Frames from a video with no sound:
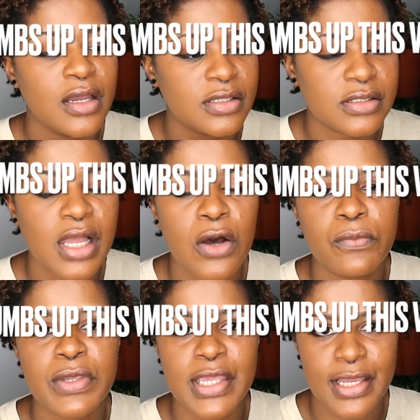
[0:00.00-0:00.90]

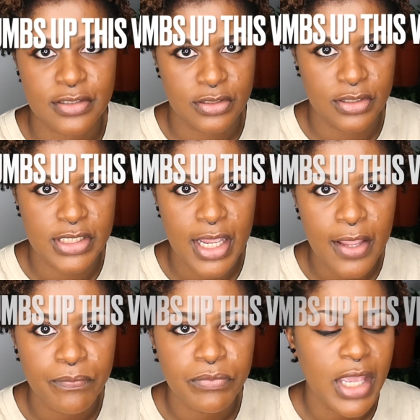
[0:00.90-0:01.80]
scalp
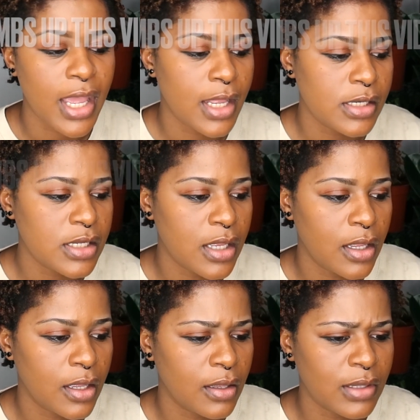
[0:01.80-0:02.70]
yesterday, and
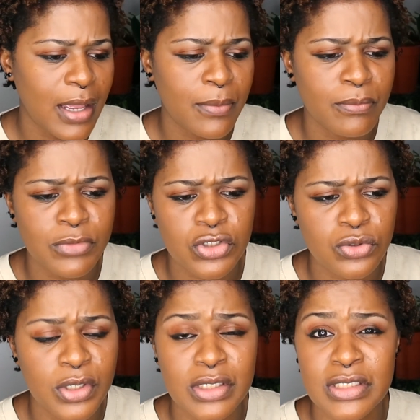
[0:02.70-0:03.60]
I'm
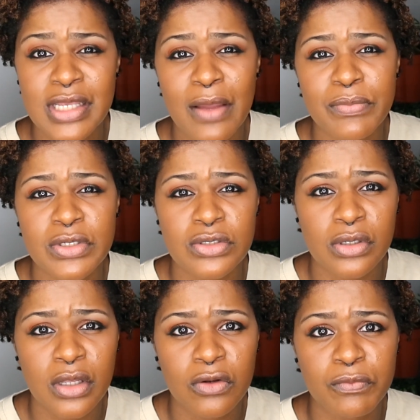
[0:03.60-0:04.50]
sure this happens to
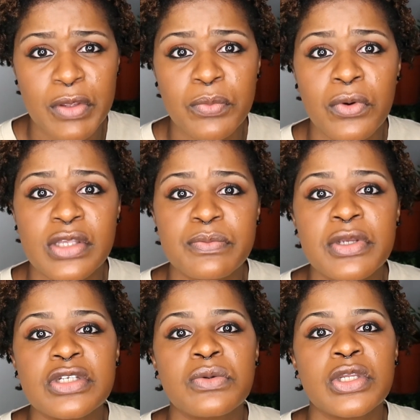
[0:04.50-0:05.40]
a lot of people,
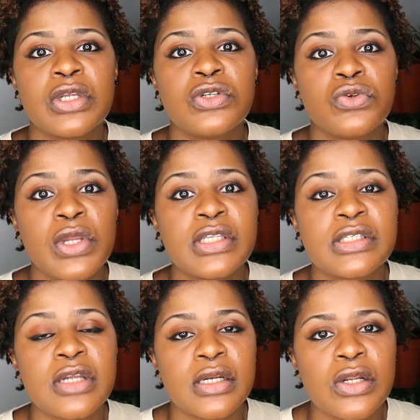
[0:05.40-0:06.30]
especially when you're doing
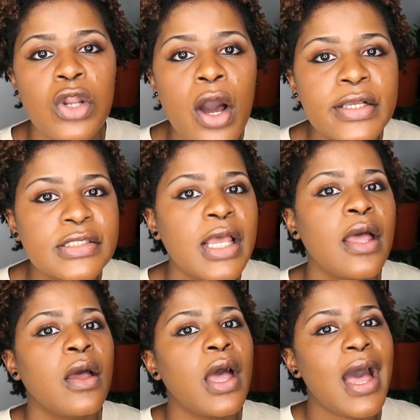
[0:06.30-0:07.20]
starter locks.
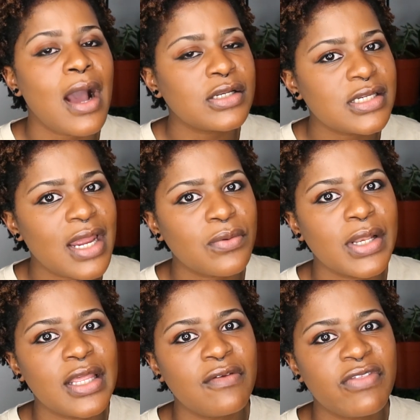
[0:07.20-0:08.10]
How did I
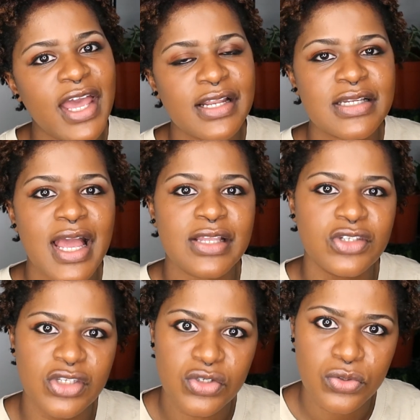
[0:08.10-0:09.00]
relieve that? I
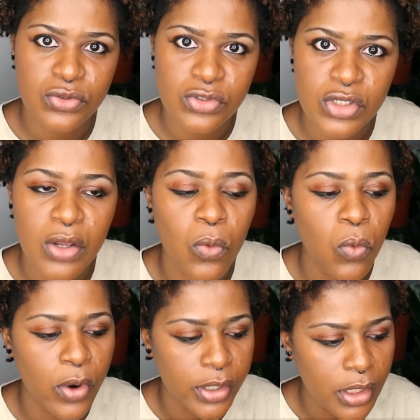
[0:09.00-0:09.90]
just used
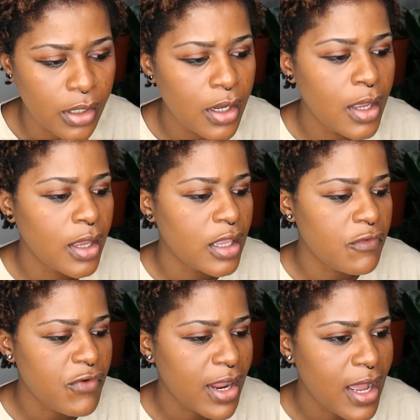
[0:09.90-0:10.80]
water.
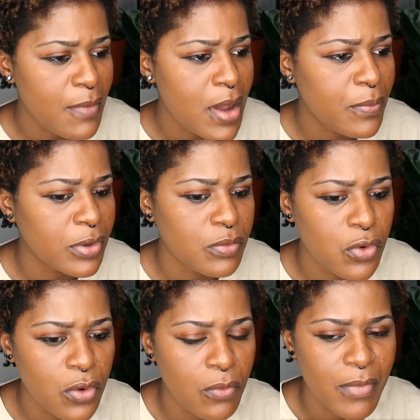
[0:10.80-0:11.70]
If I come up with
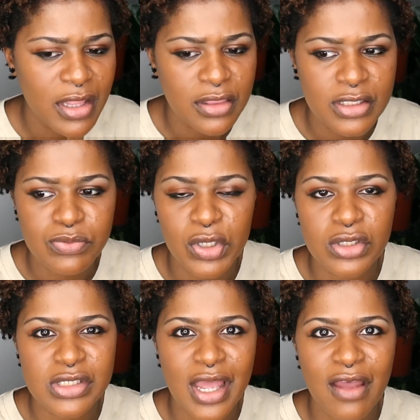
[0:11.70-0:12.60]
more methods,
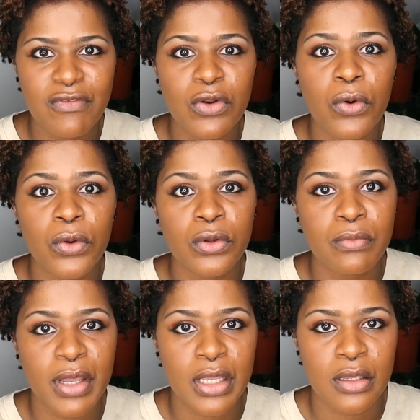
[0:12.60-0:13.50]
because I haven't oiled
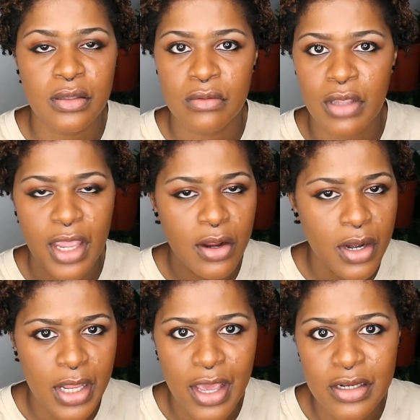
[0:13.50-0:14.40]
my
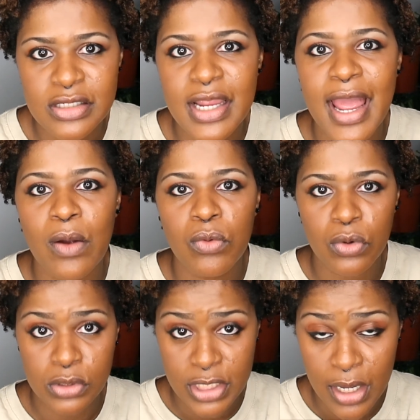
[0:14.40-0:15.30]
hair yet, I
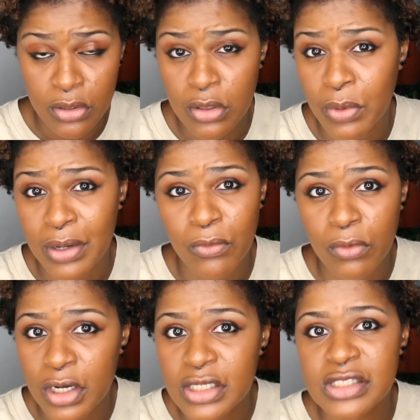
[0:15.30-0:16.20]
will tell you what
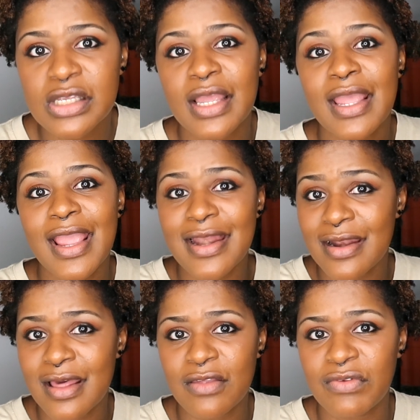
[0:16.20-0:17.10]
works in
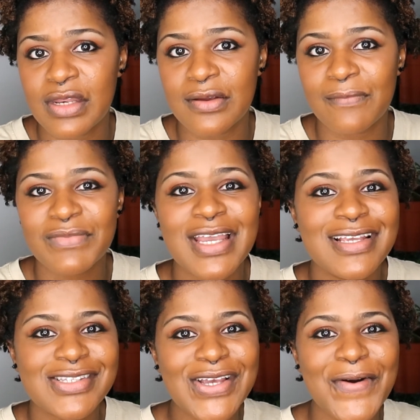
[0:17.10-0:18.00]
another video.
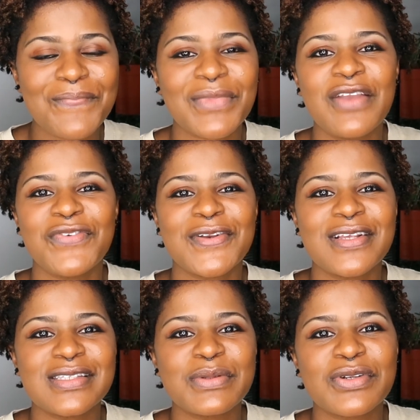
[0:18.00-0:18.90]
So if you're
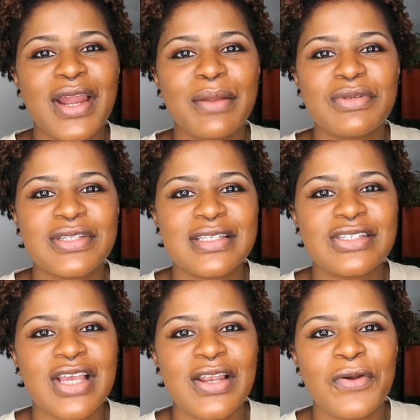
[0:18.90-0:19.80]
not subscribed to this
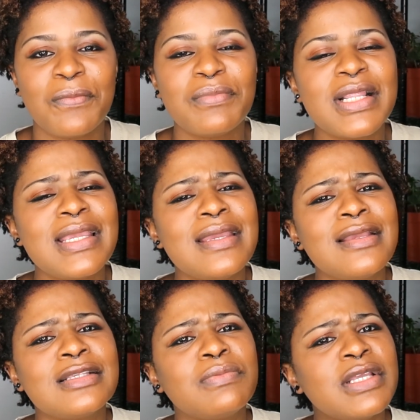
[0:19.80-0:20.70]
channel,
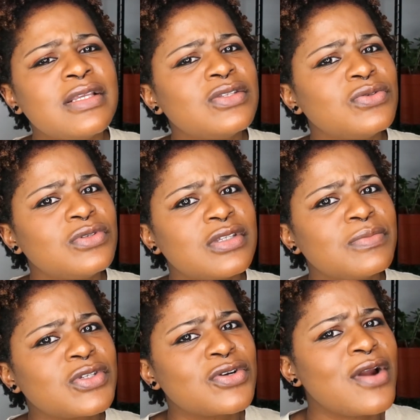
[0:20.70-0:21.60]
please do
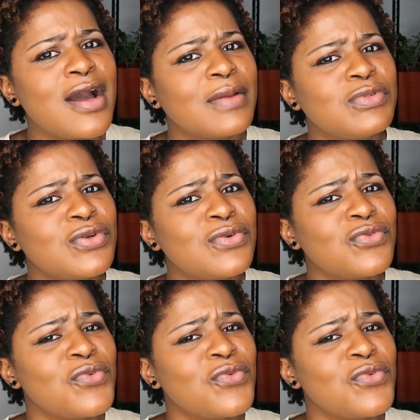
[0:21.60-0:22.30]
subscribe. Don't